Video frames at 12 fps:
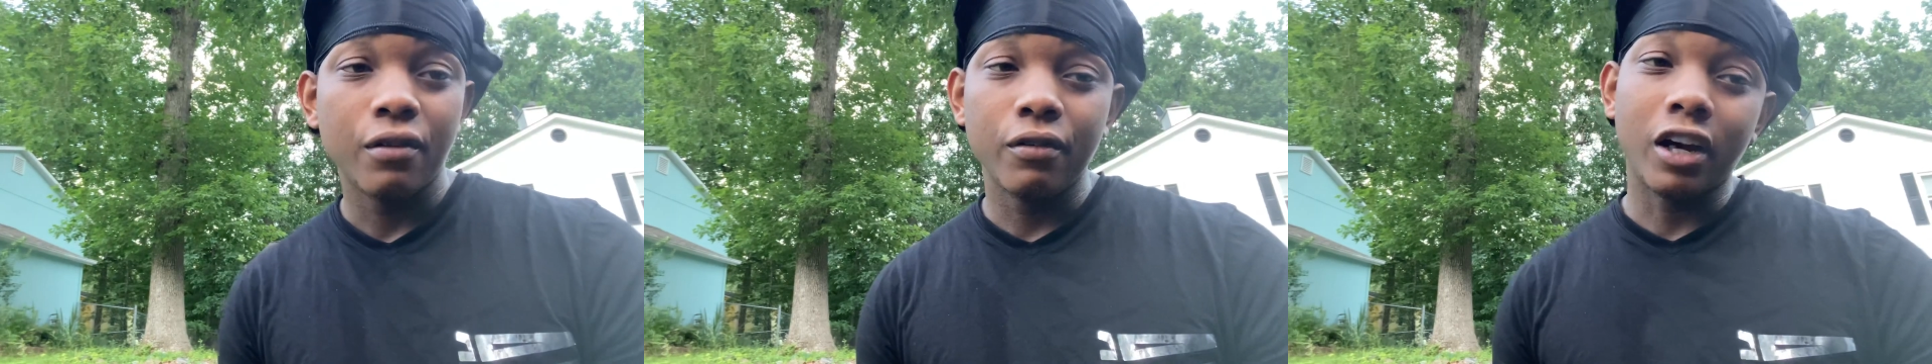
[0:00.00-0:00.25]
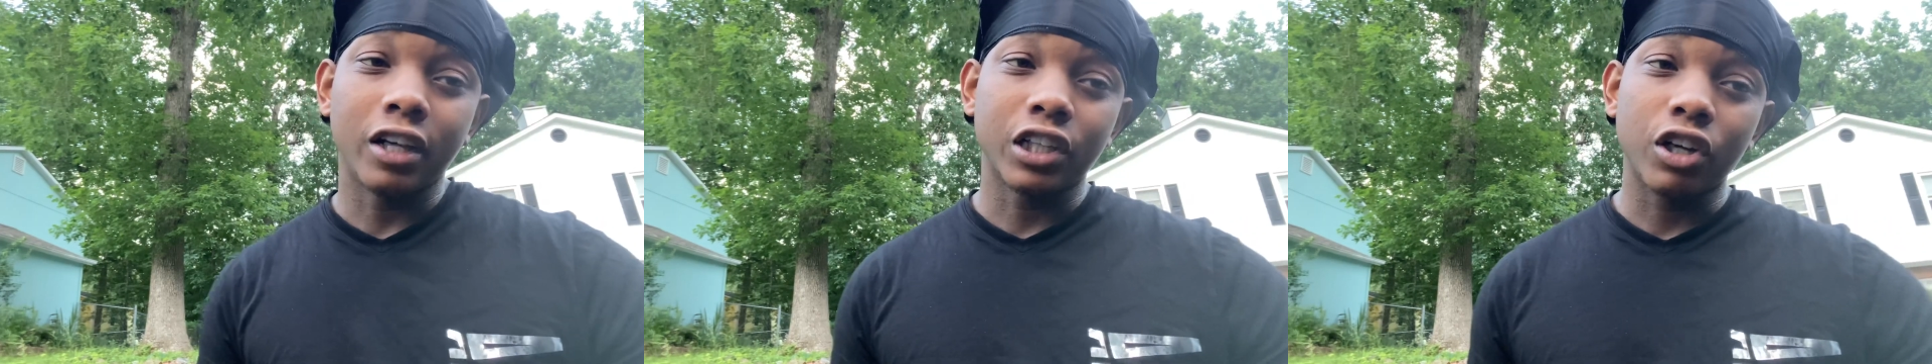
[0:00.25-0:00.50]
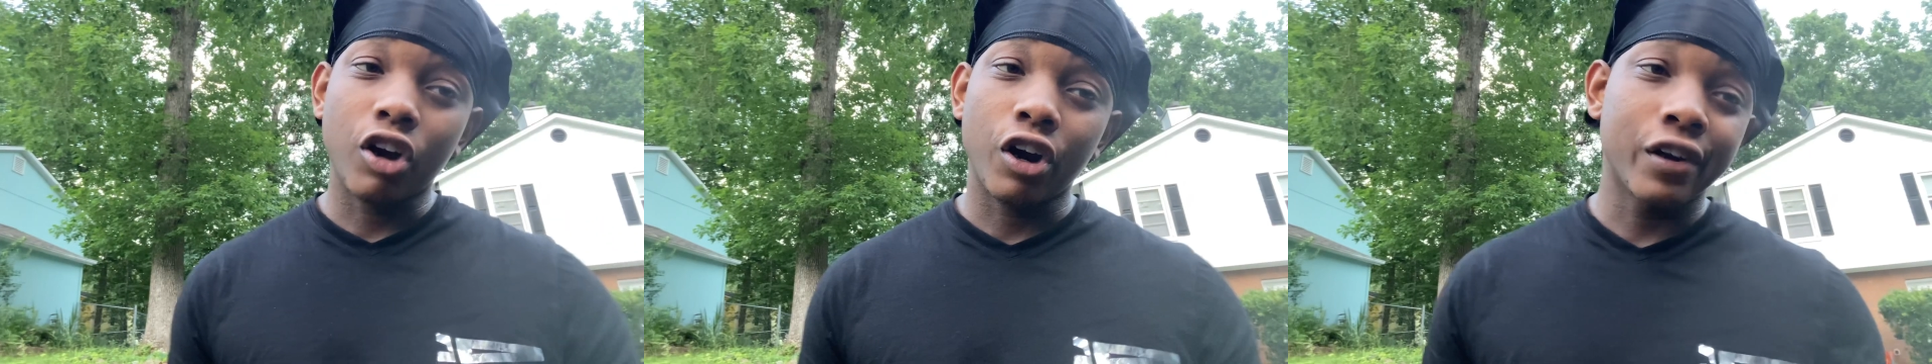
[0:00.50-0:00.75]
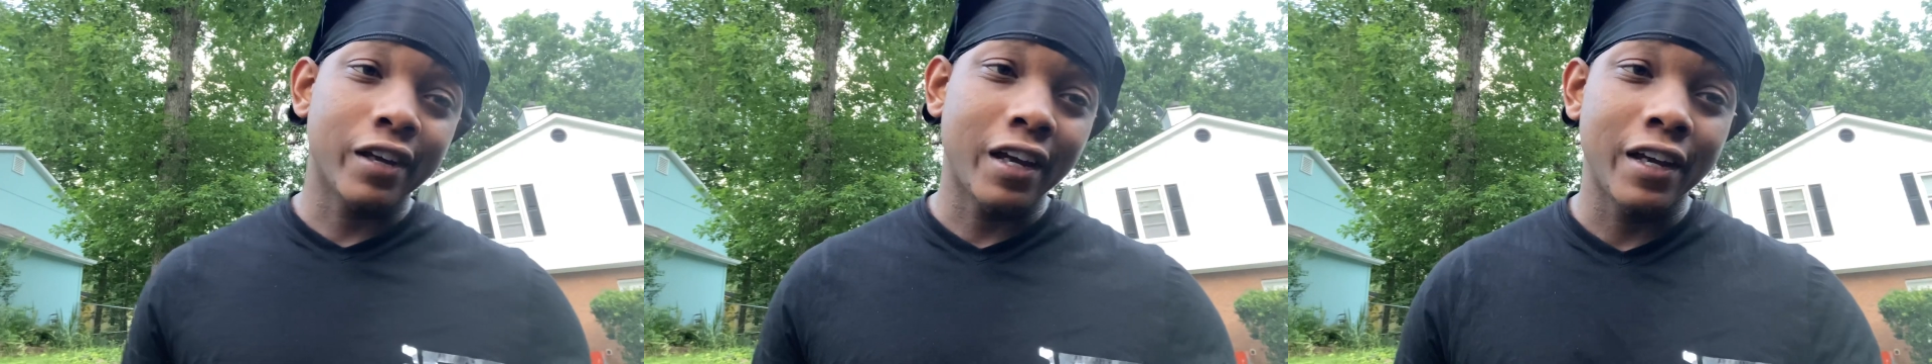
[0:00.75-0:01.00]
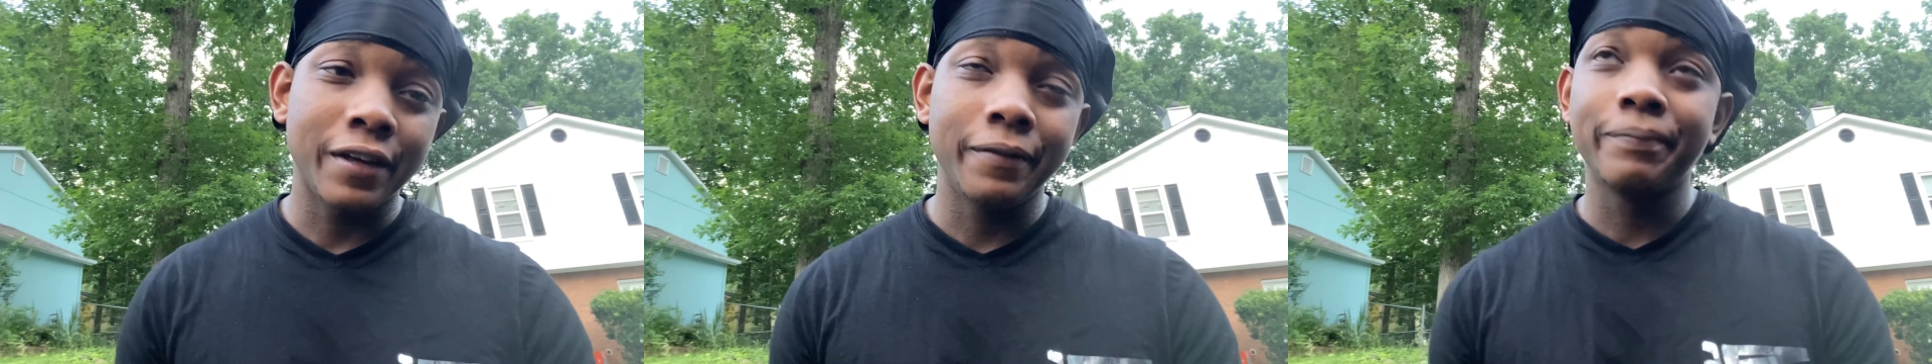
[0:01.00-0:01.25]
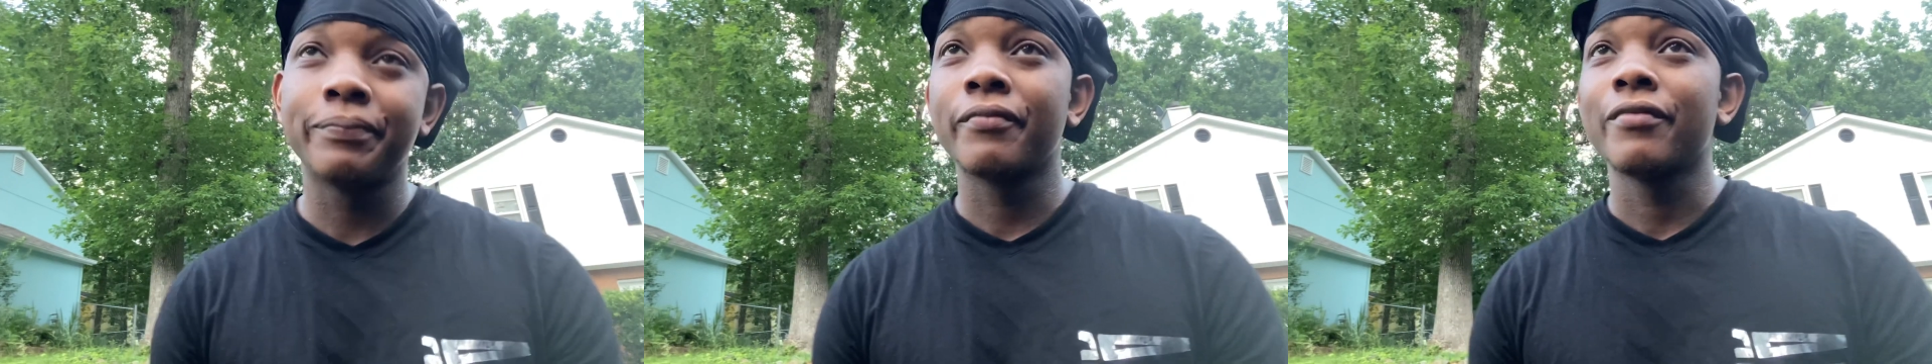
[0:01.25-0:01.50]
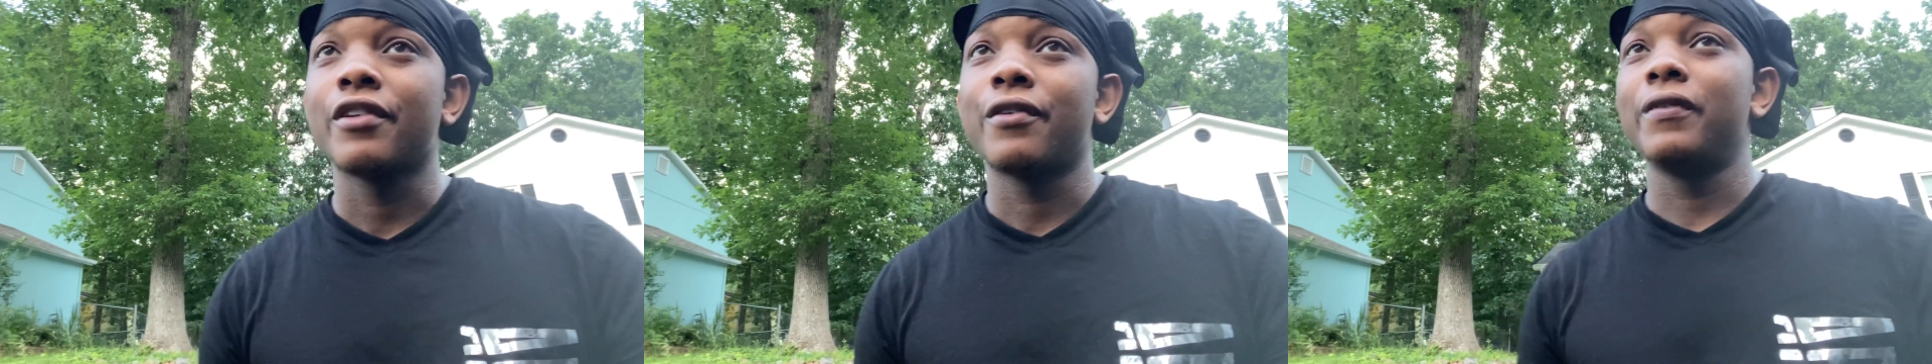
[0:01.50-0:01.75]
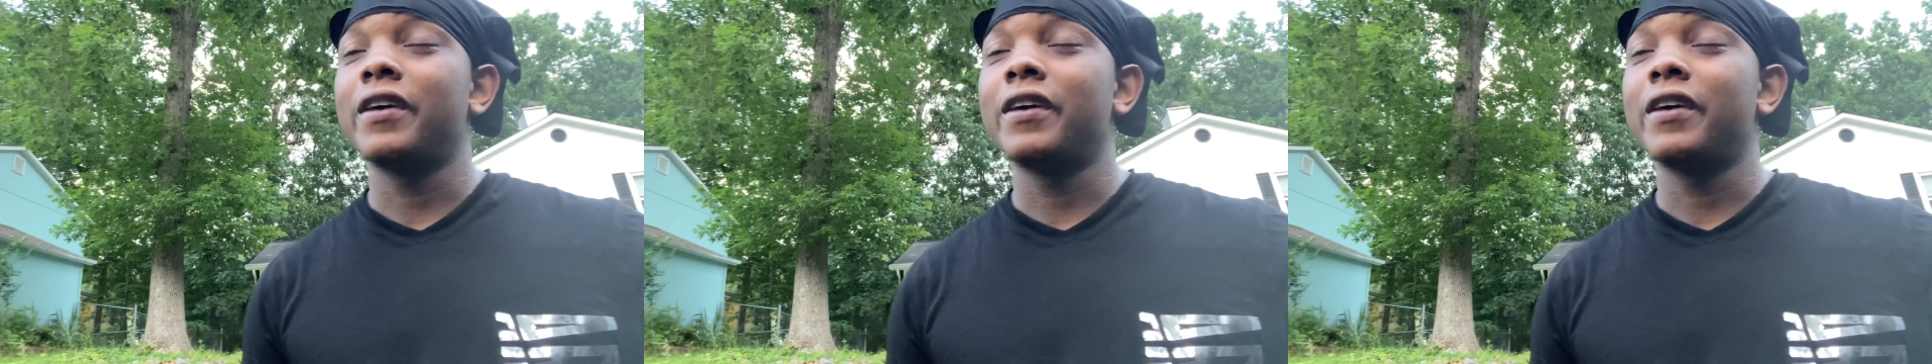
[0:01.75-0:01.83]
we got the car game we